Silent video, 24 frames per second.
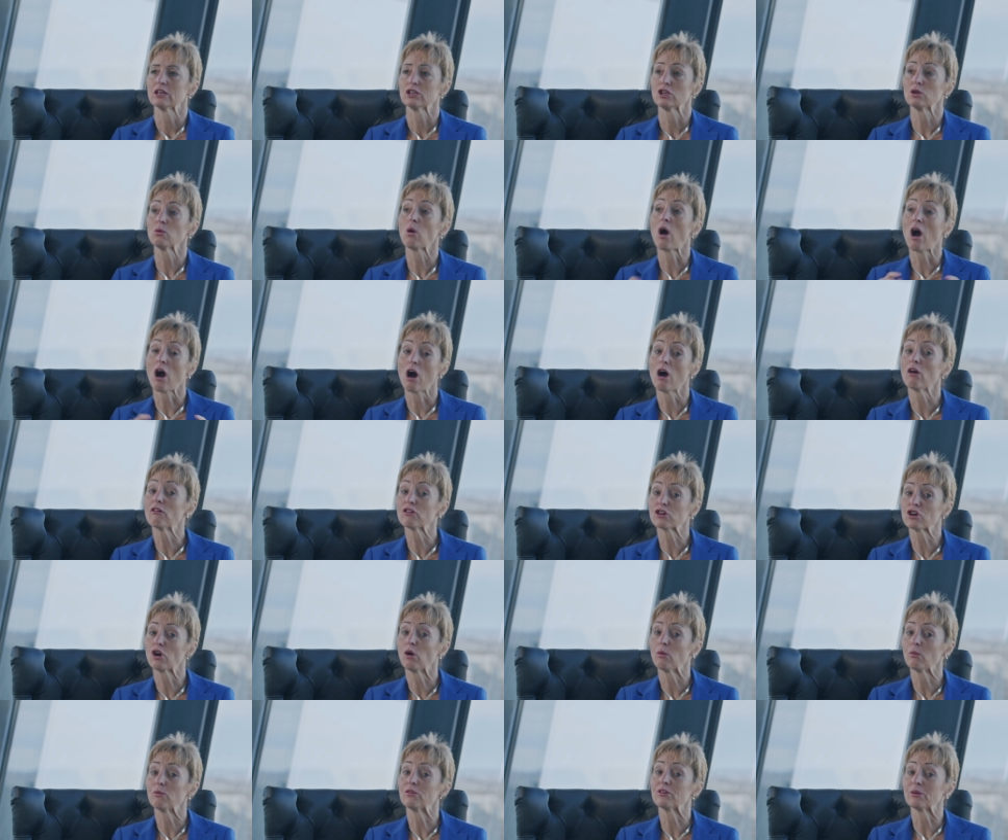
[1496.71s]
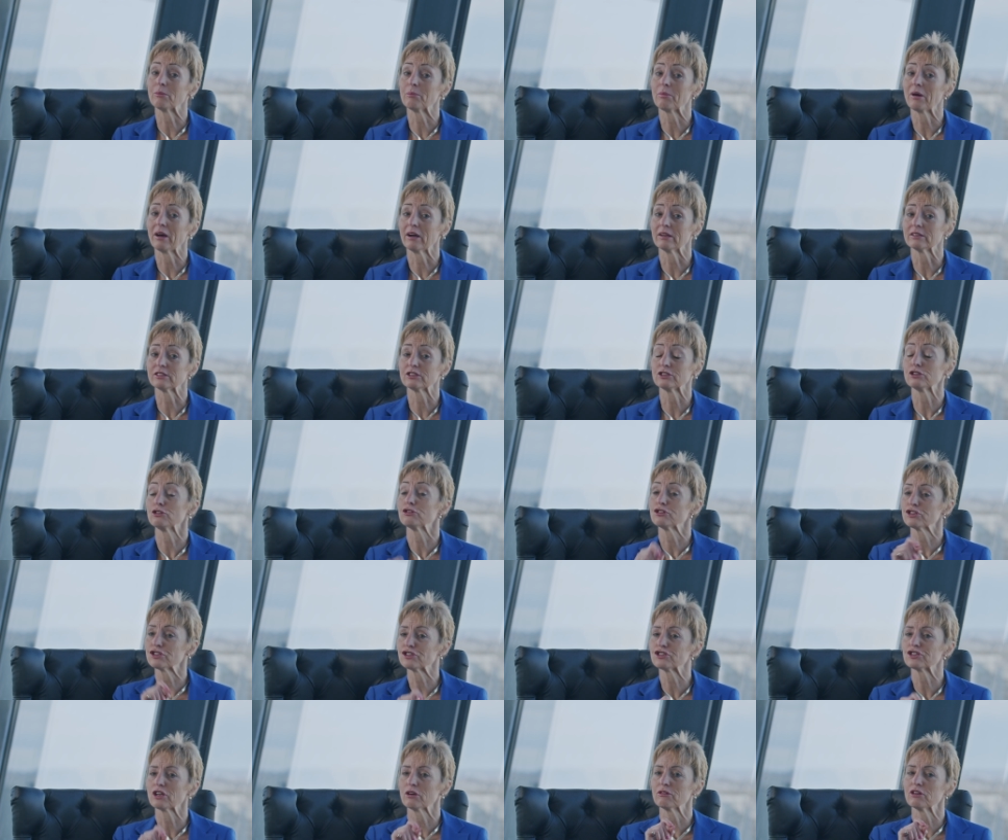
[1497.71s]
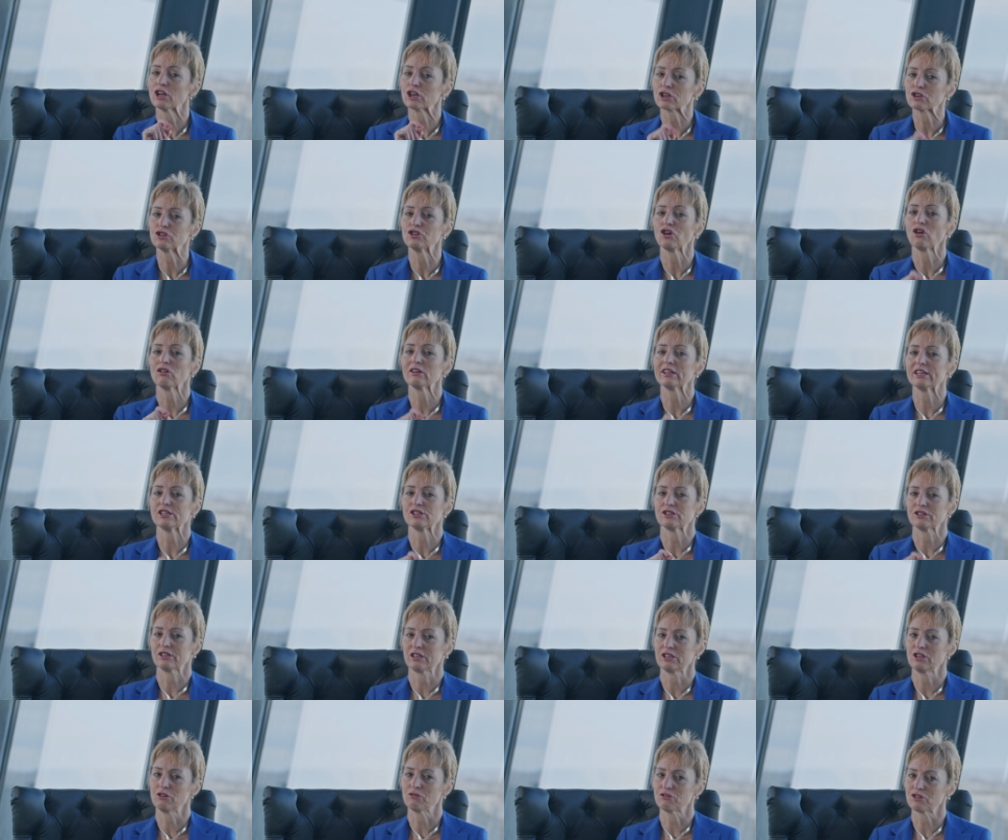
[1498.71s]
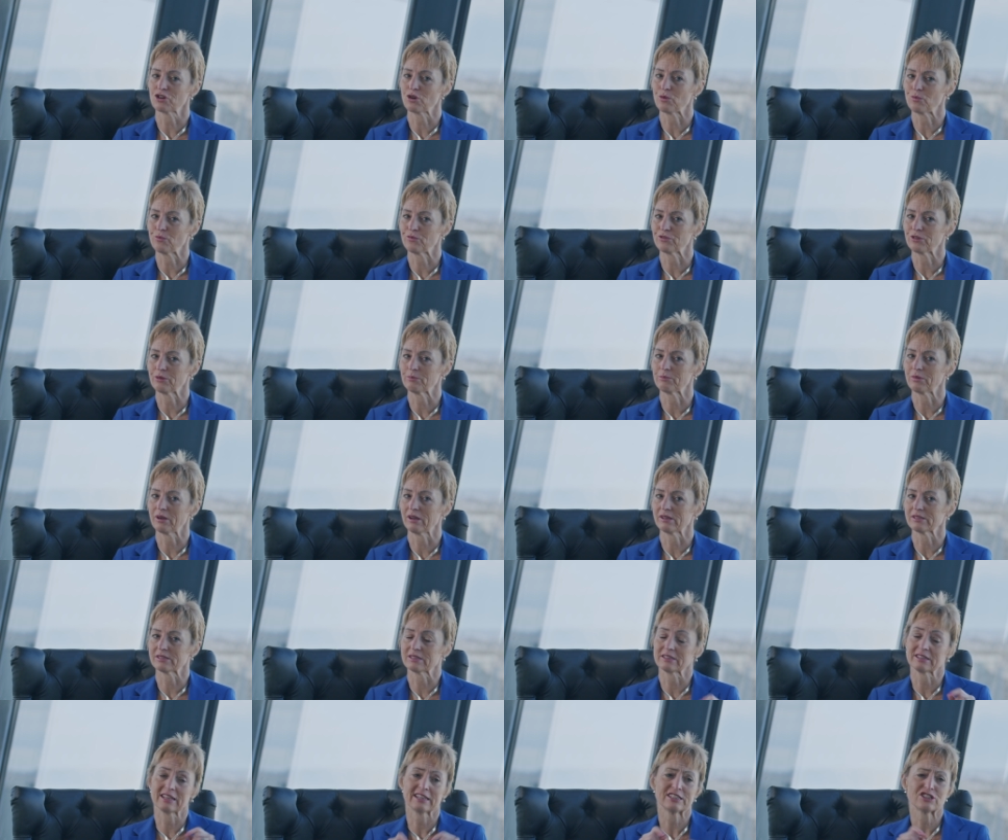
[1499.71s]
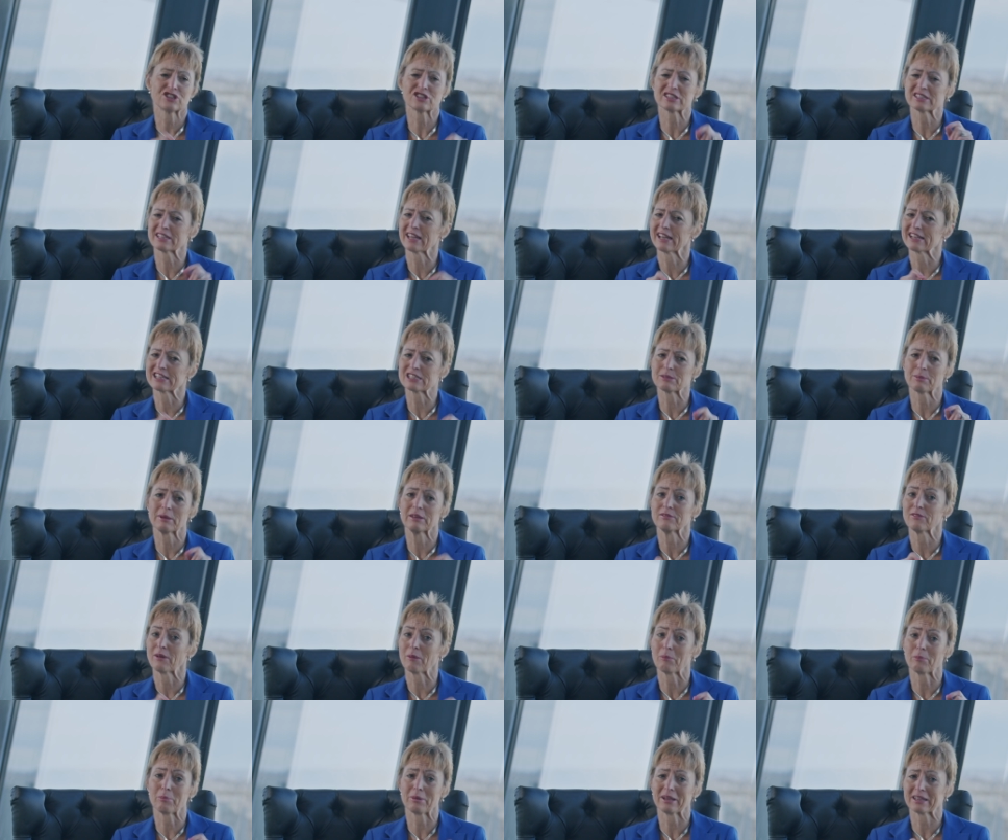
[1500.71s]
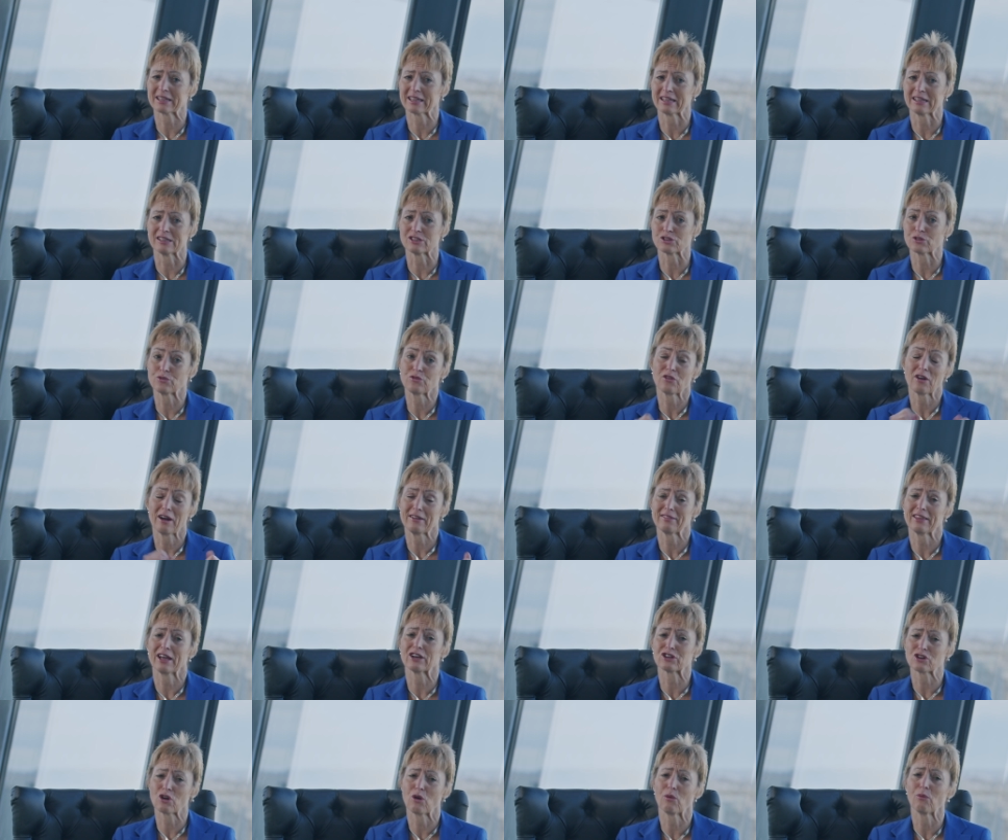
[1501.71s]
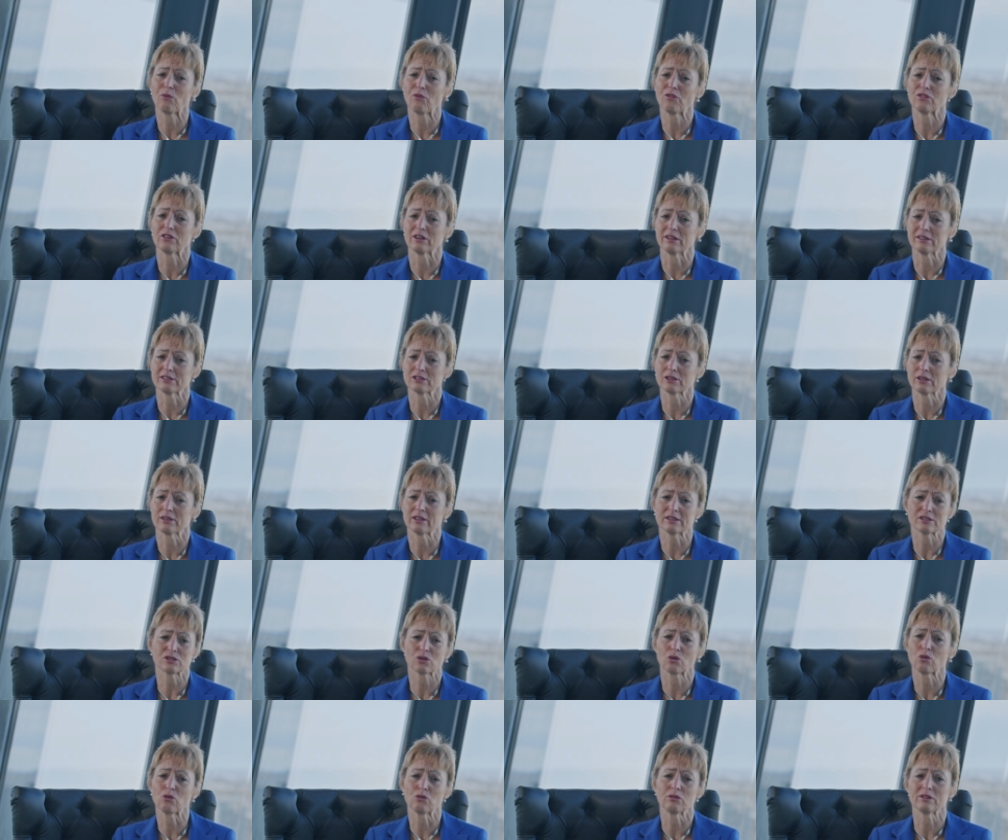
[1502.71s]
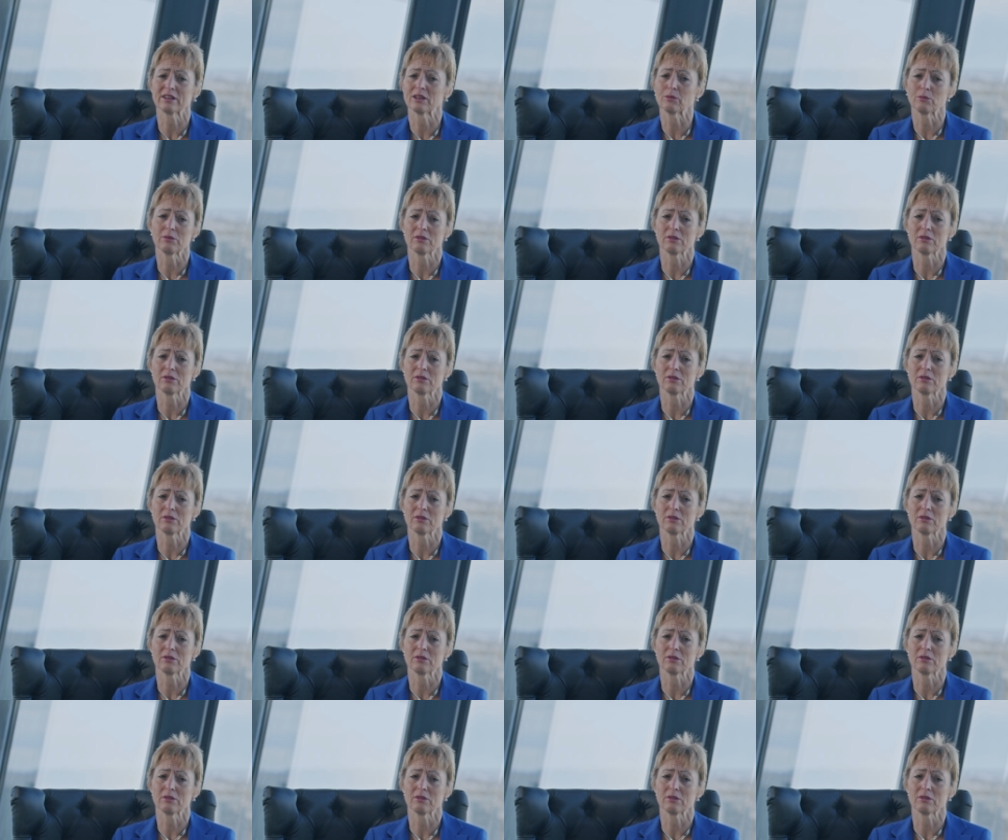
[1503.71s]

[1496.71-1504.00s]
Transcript: you are a confident person, you just don't yeah. acknowledge that you're a confident person. And it just takes a bit of unpicking to find that confidence that's already